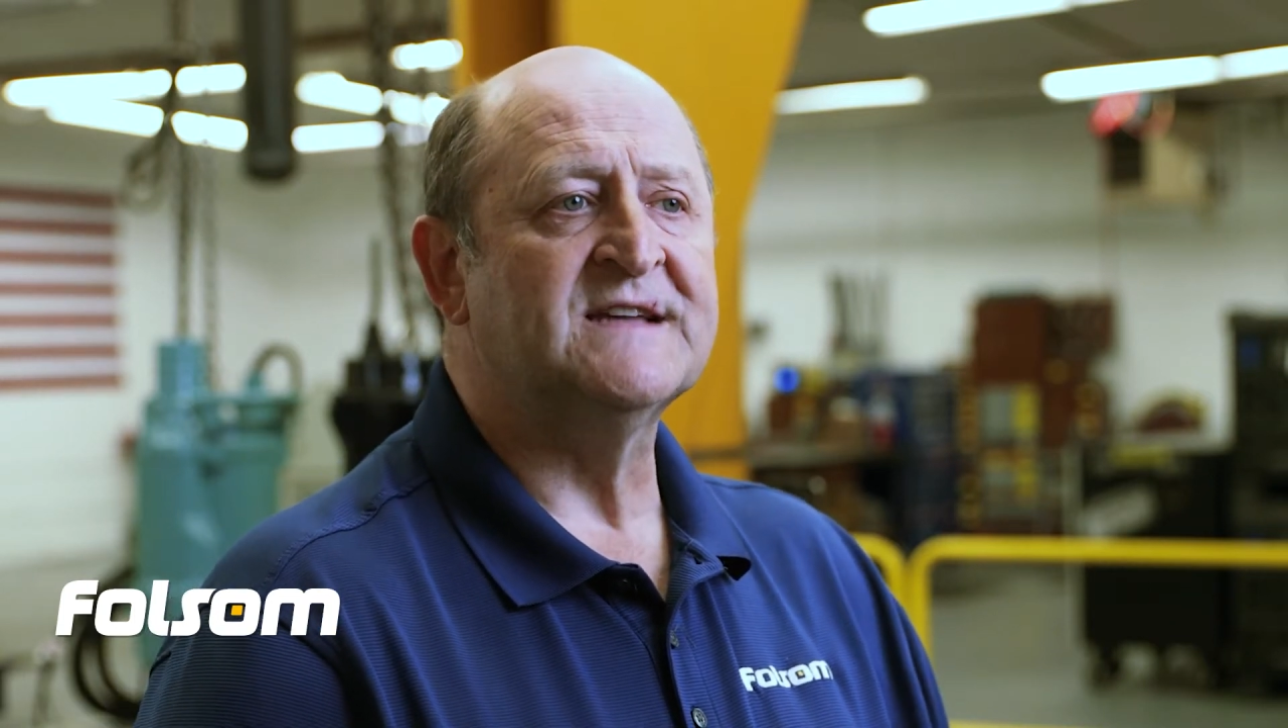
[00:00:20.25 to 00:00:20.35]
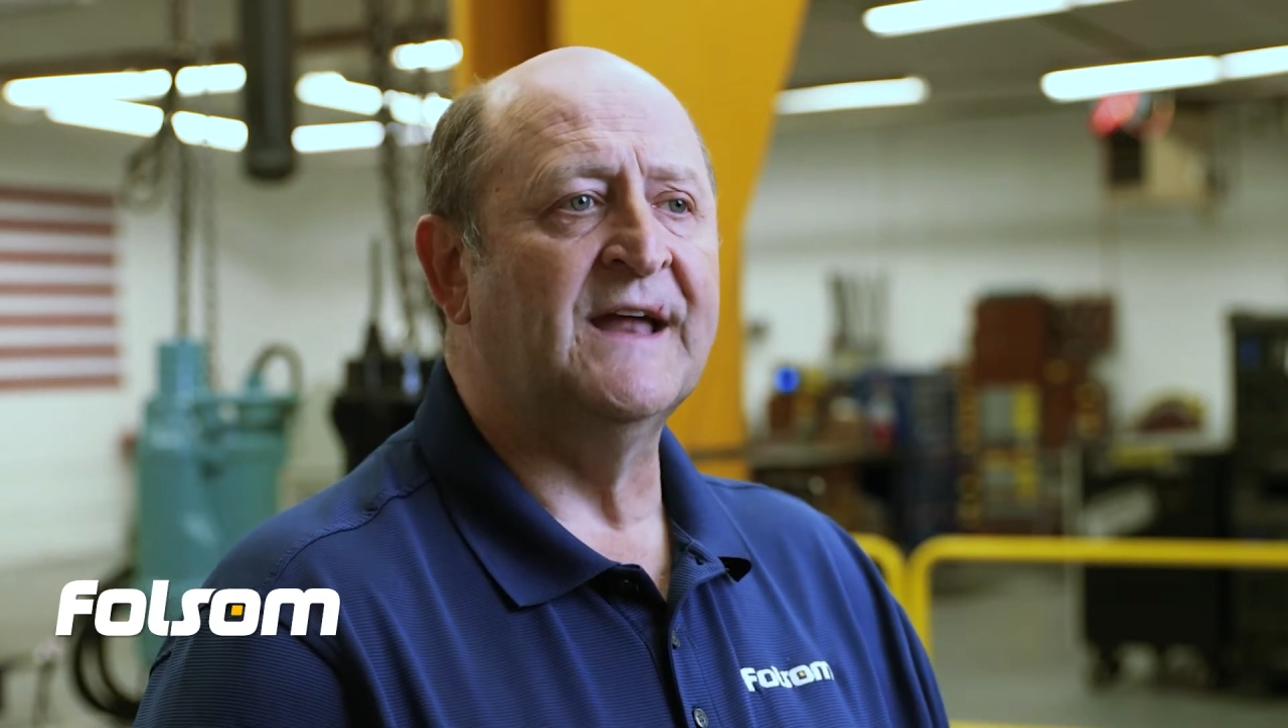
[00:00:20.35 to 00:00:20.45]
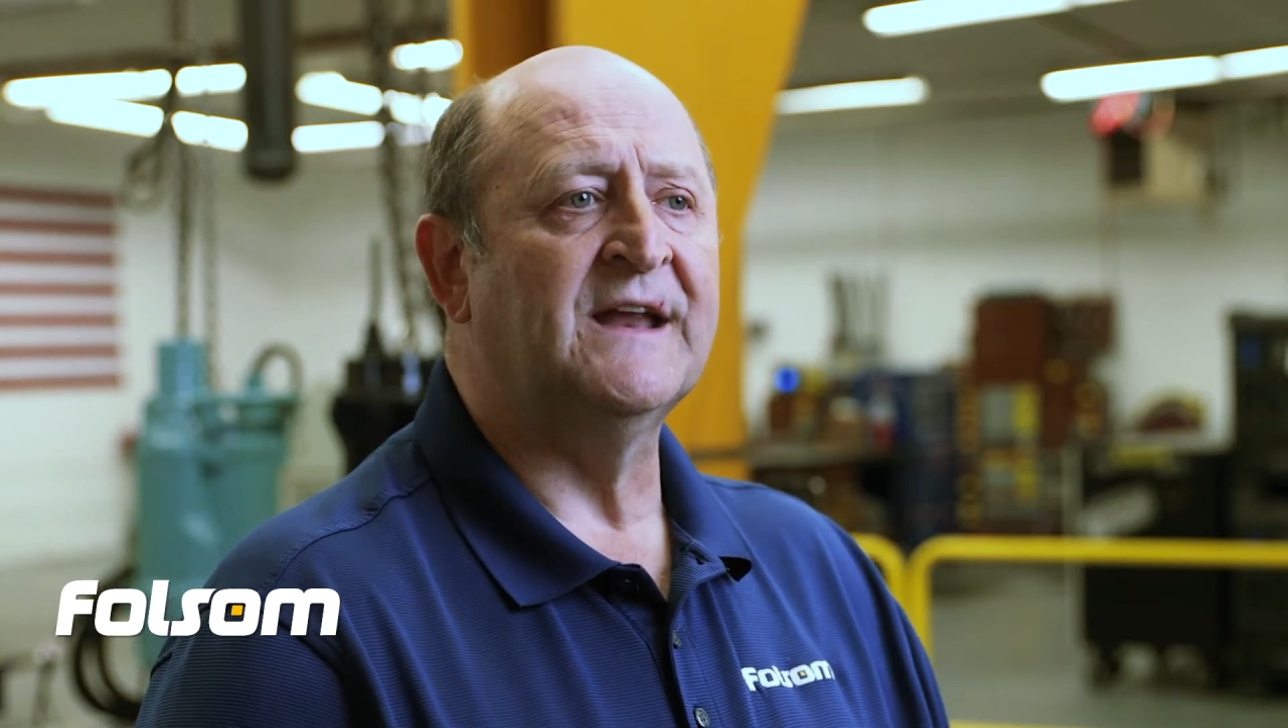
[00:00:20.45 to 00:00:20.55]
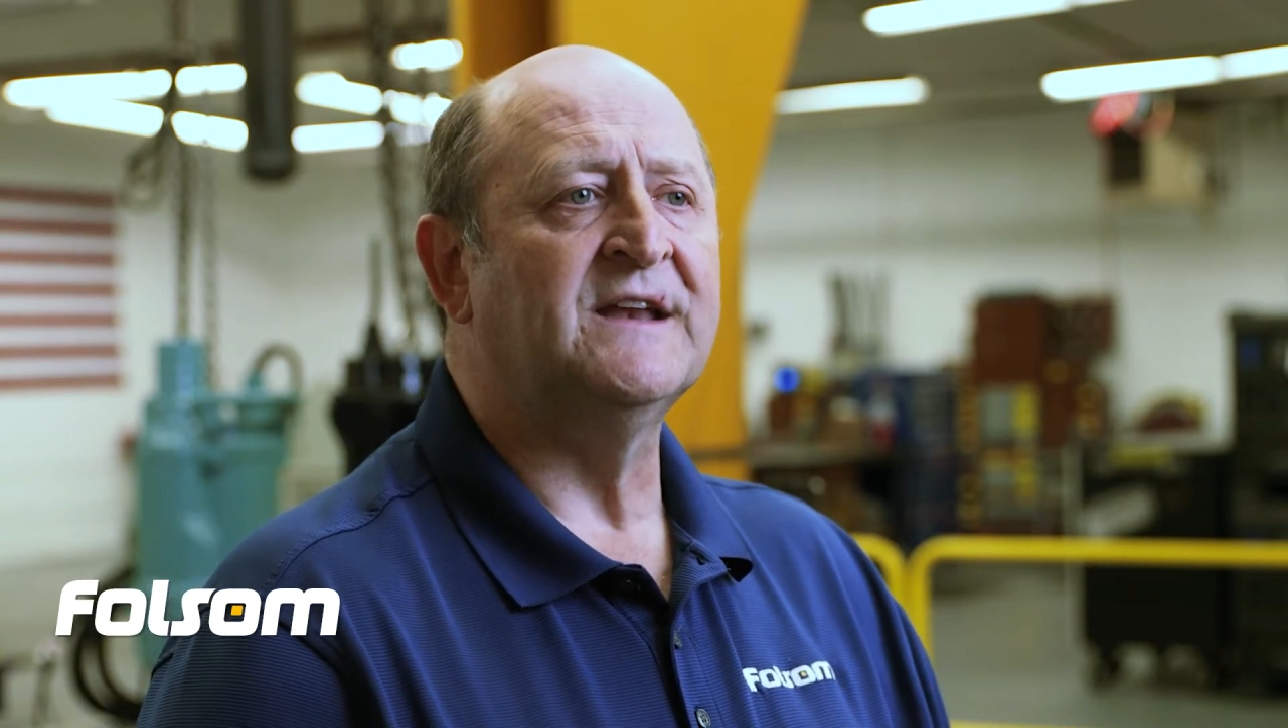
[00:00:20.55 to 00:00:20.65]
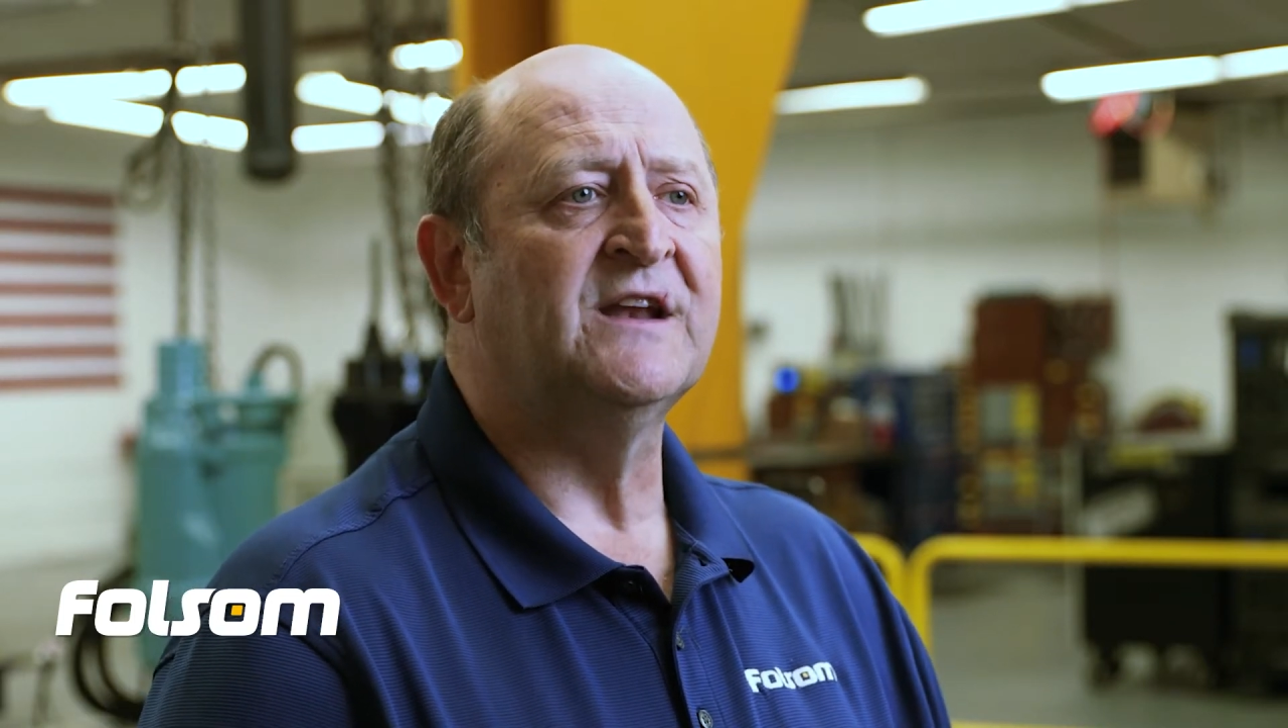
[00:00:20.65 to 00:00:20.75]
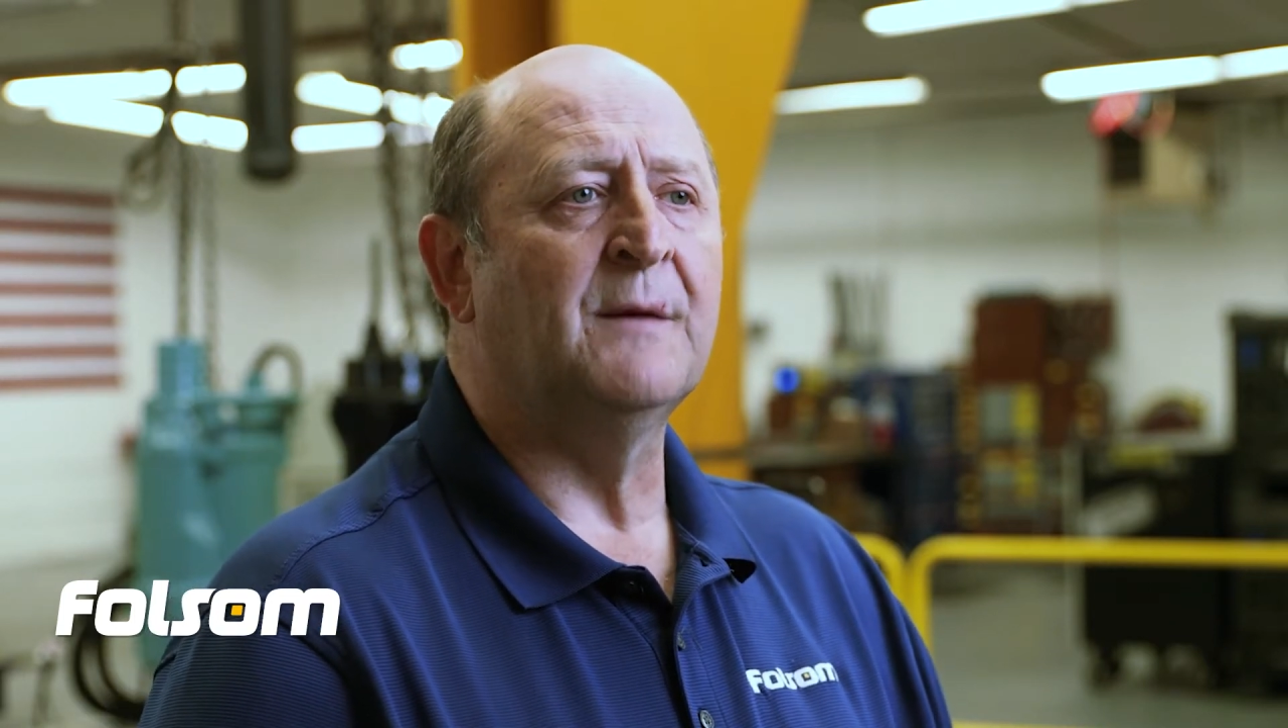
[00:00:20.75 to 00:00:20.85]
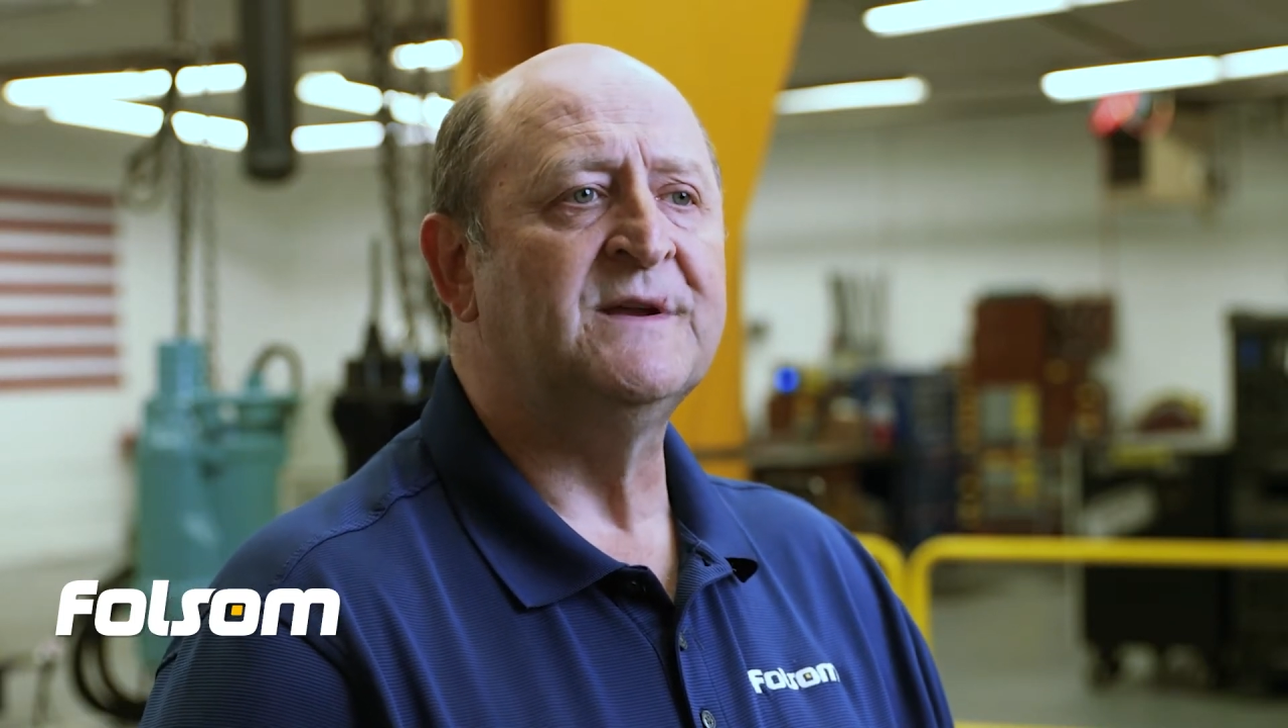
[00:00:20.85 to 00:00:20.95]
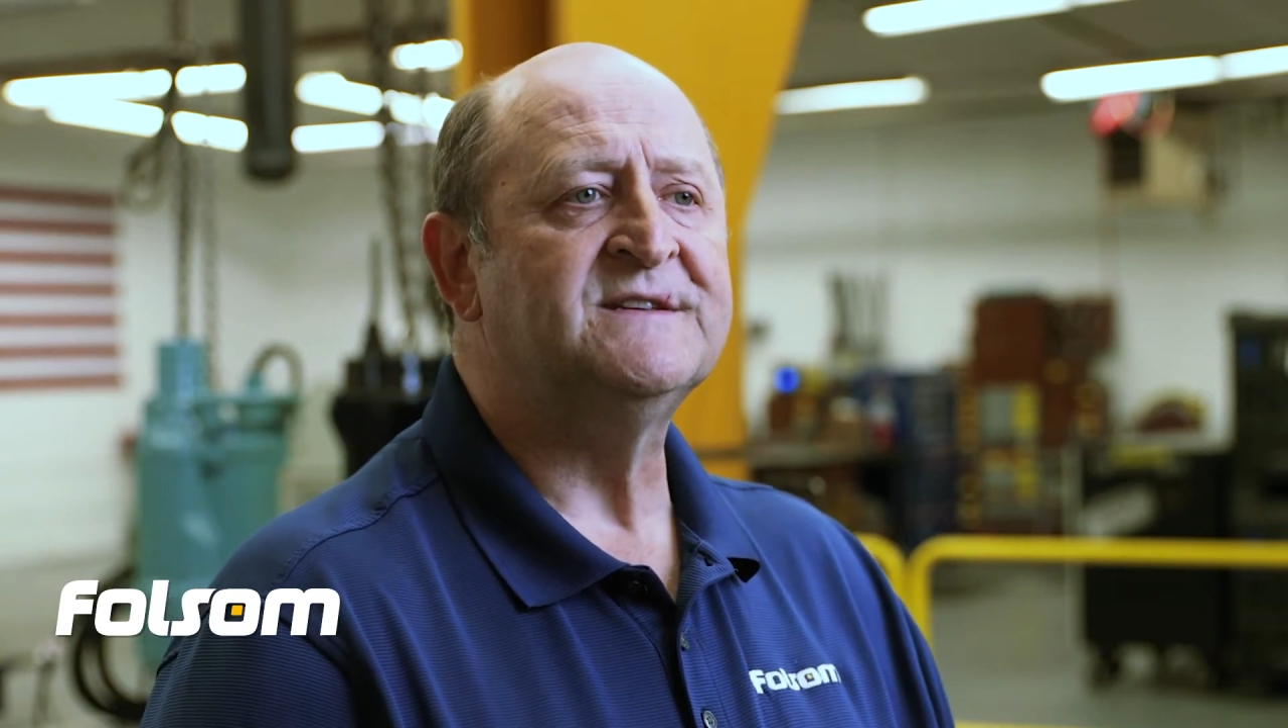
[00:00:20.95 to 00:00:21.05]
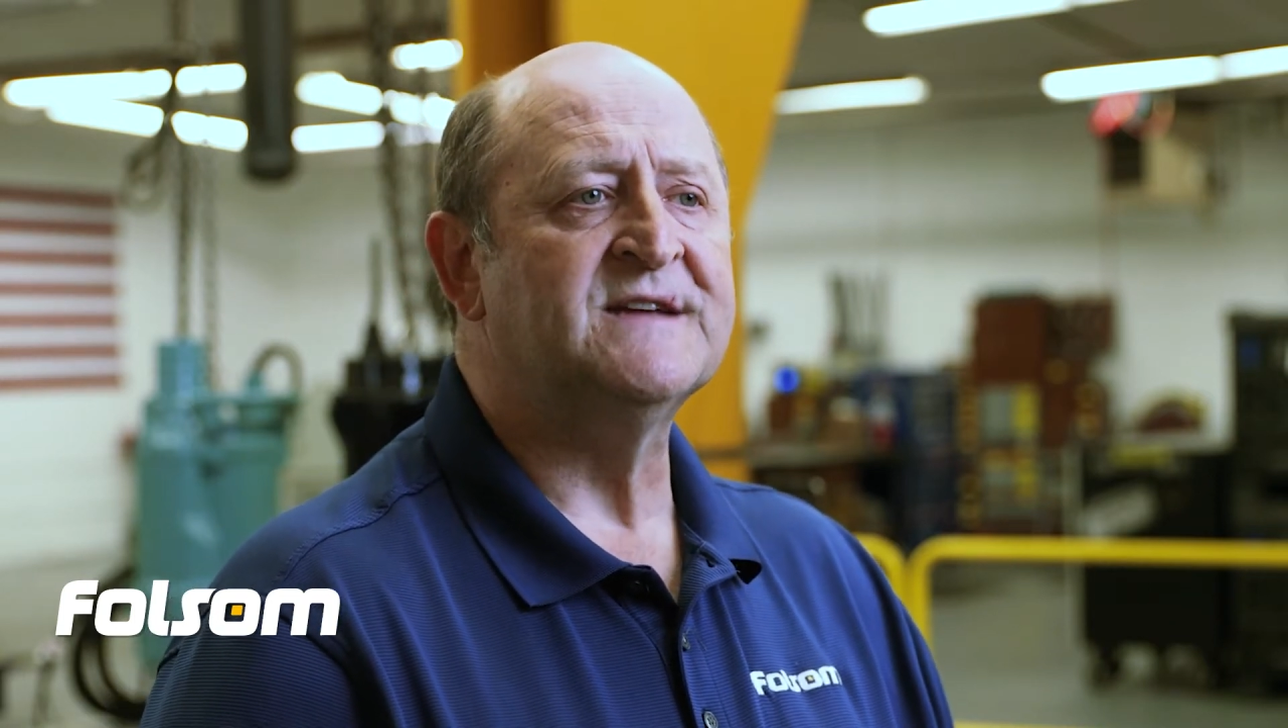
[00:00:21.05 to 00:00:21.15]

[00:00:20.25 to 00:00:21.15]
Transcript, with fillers: and ended up in